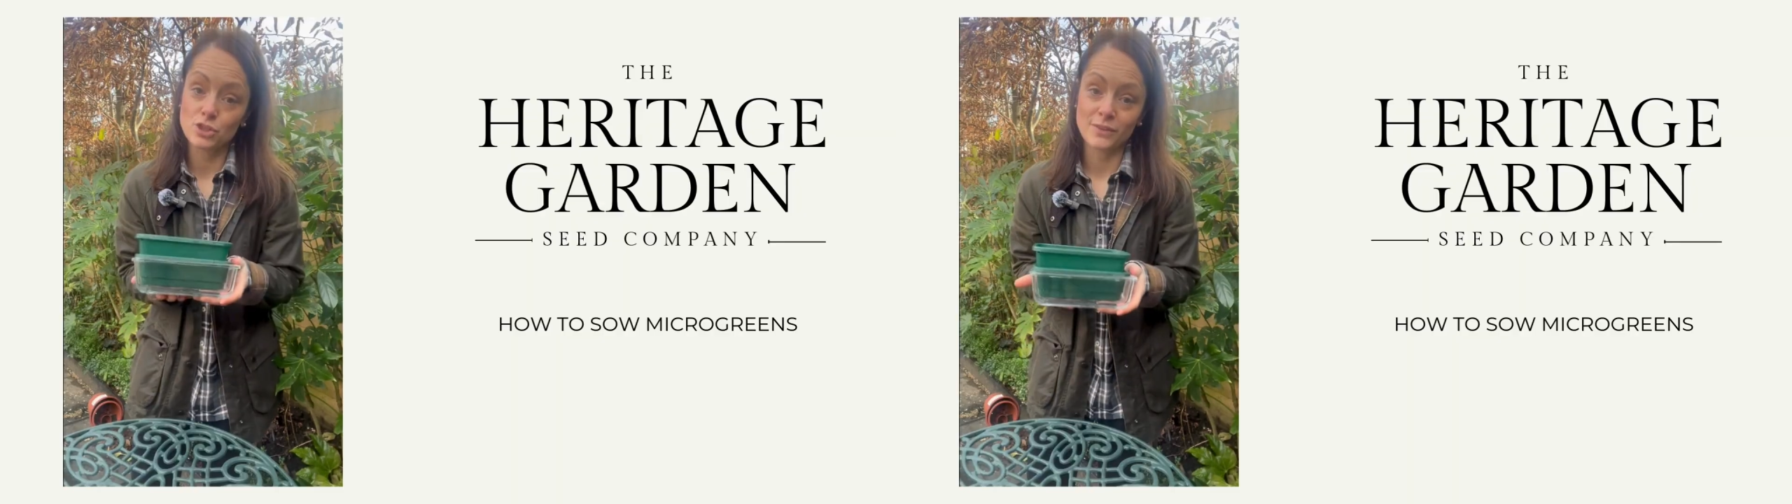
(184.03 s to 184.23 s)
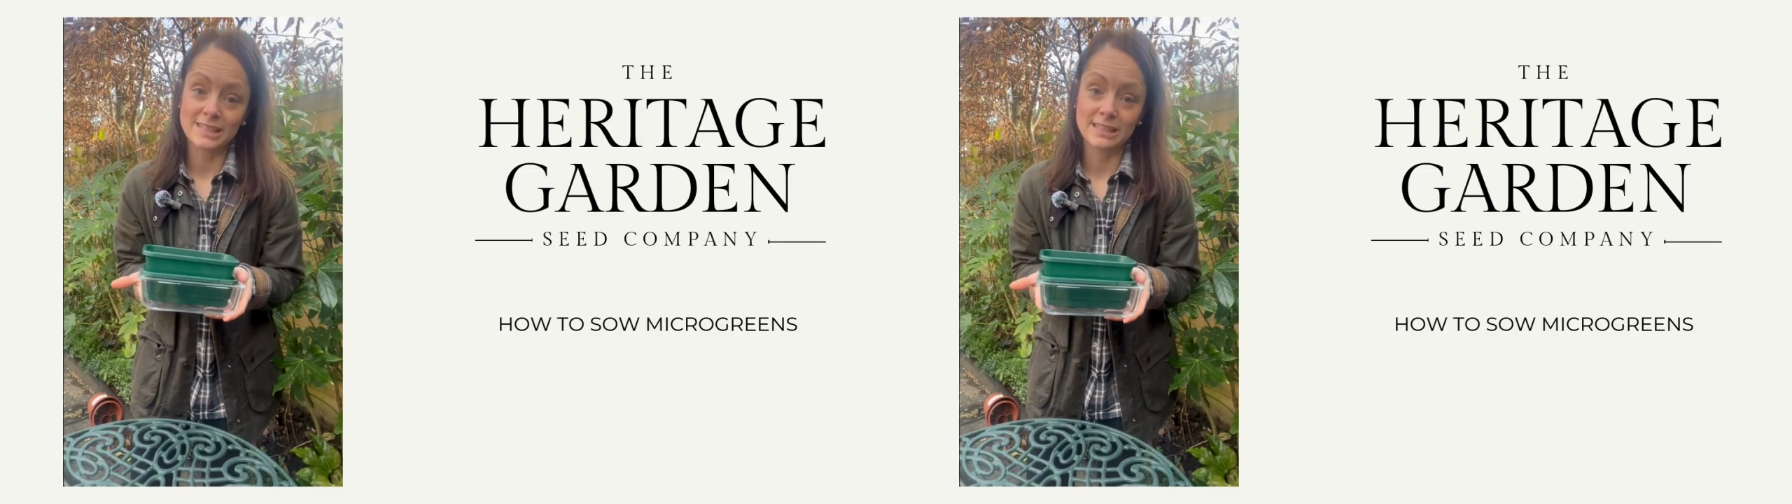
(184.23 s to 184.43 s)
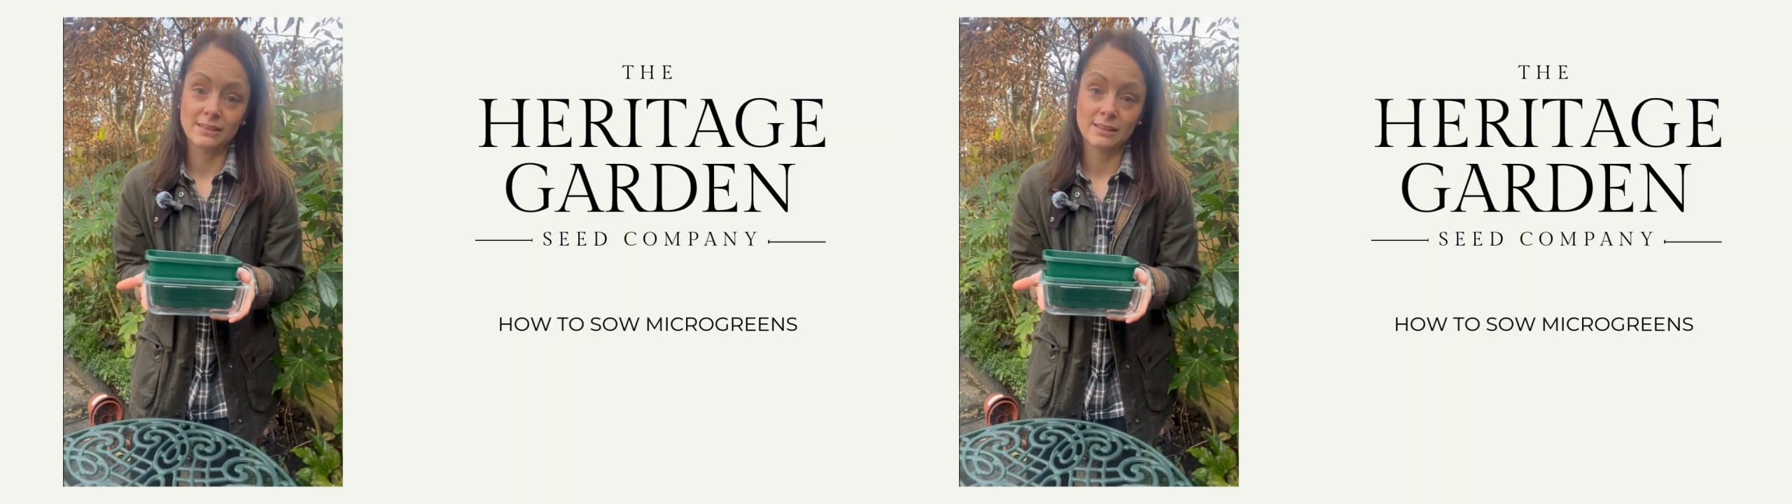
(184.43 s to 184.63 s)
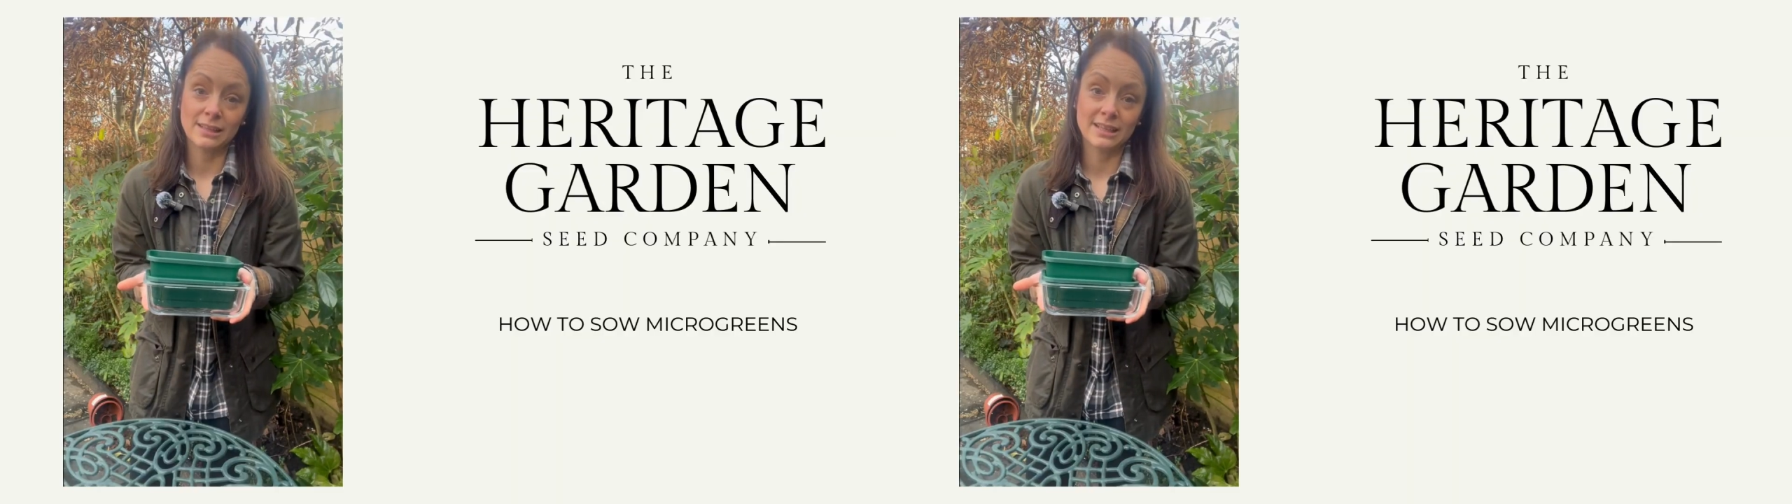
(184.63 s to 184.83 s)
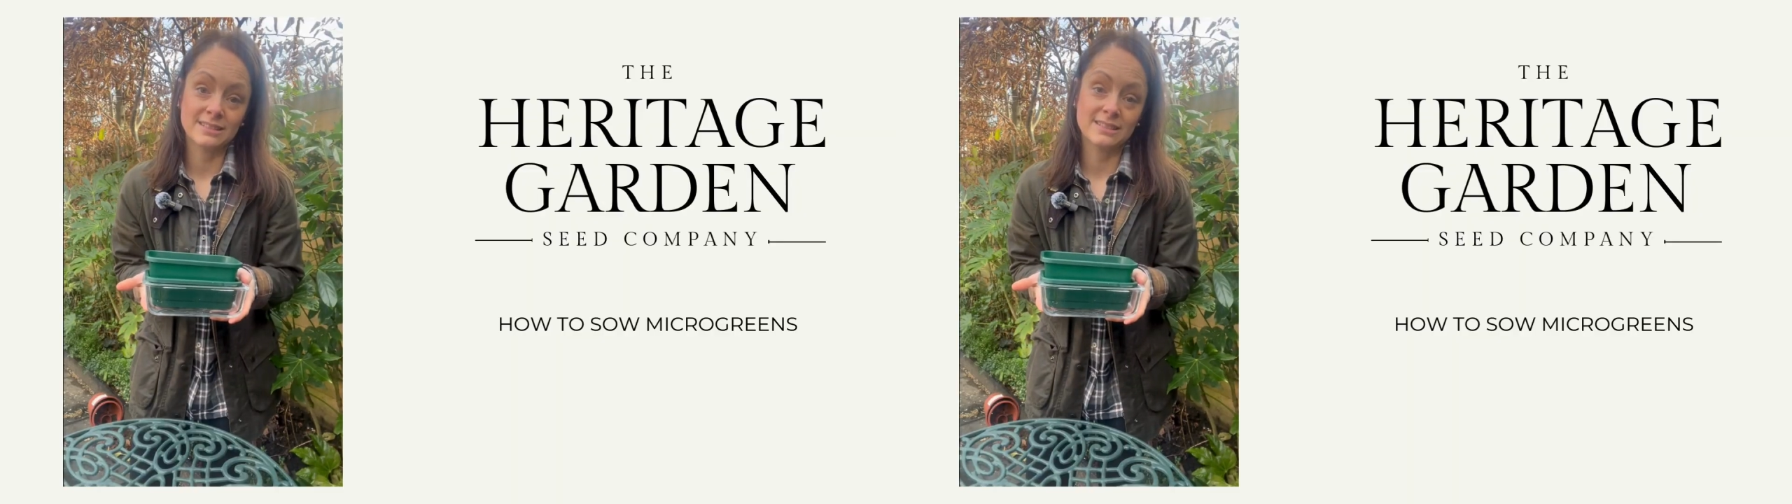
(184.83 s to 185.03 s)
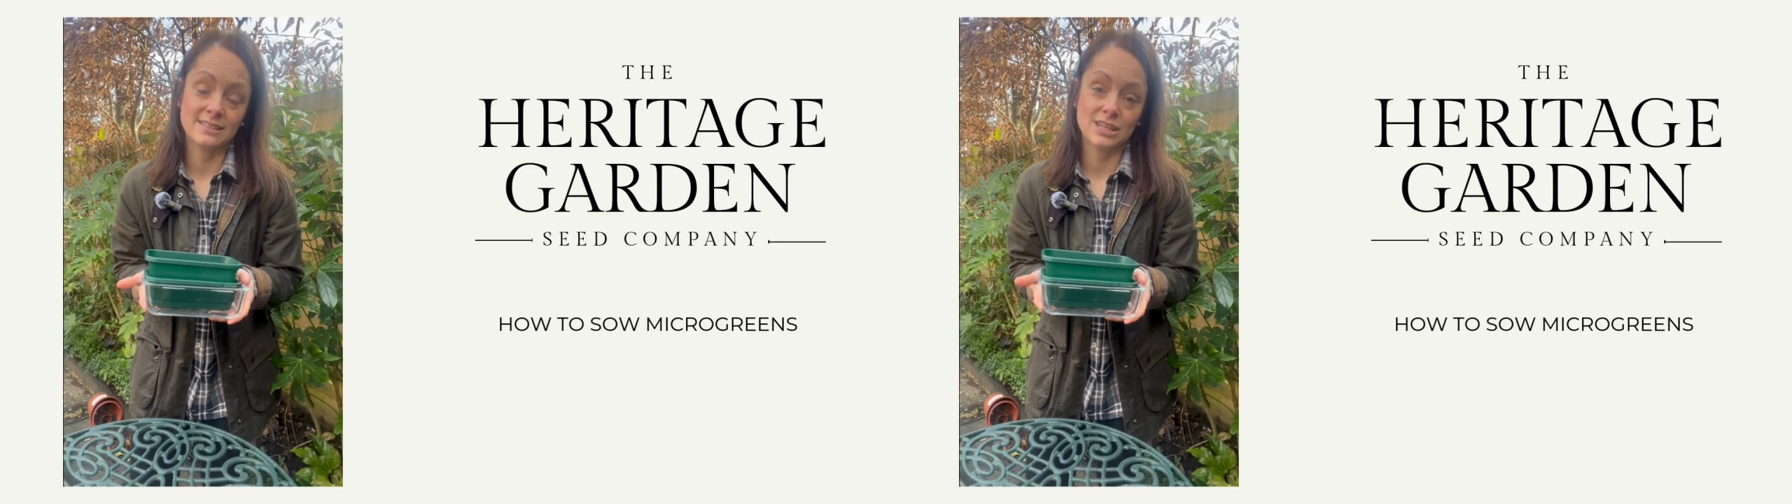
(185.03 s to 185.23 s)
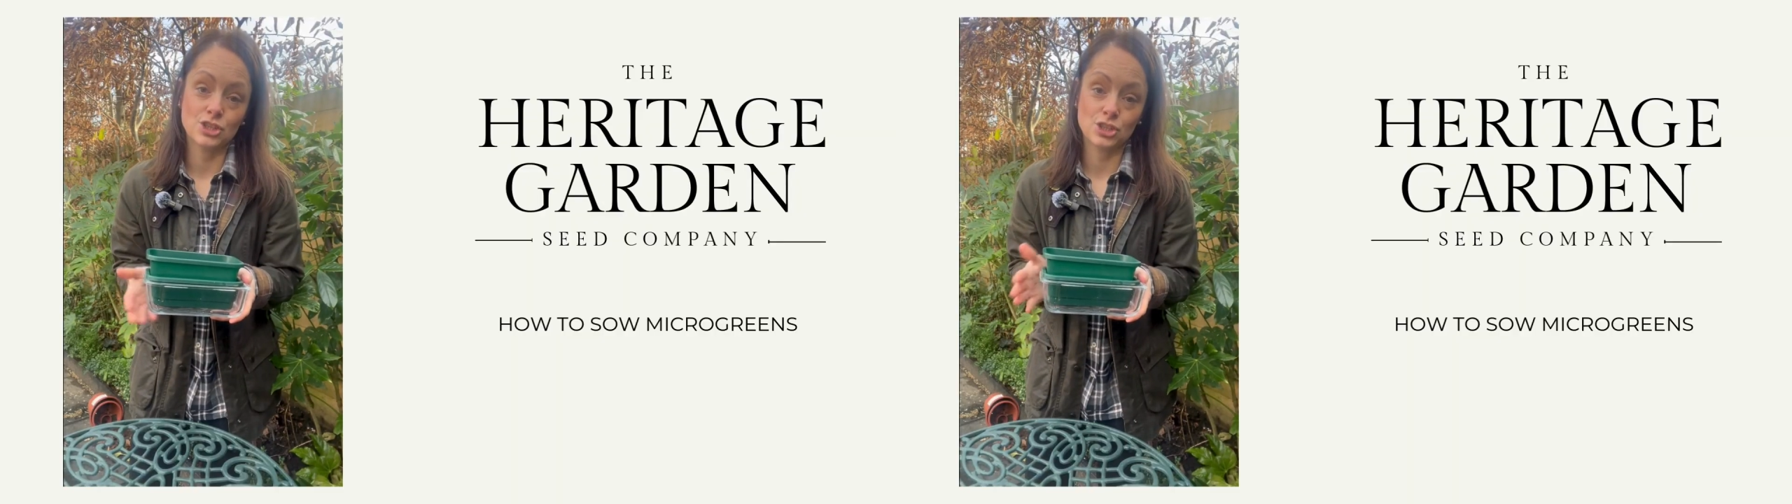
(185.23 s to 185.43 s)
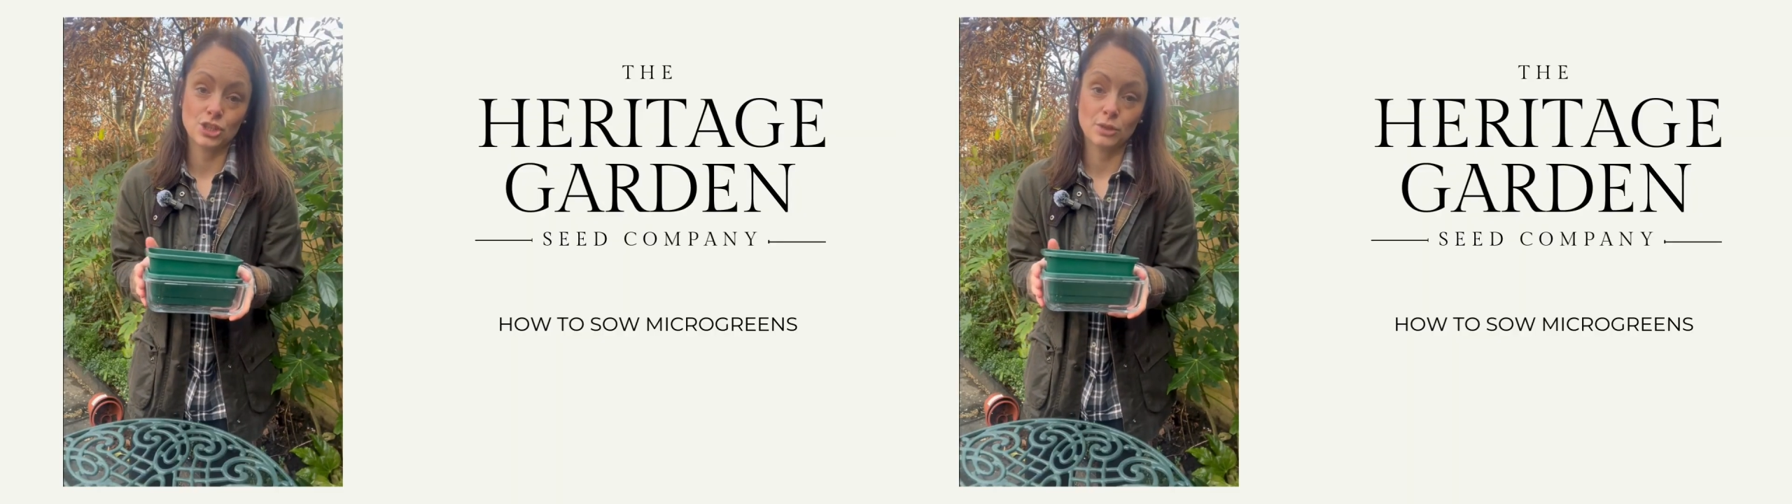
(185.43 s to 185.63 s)
got this little glass dish
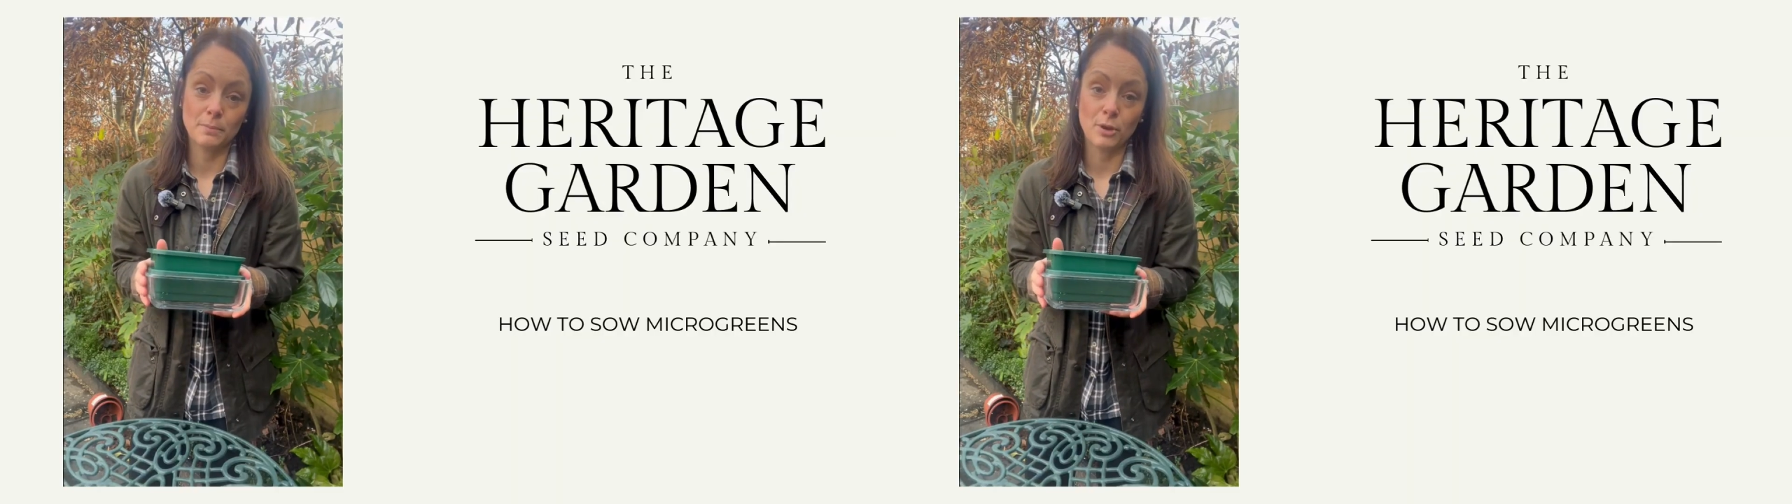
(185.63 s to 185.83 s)
to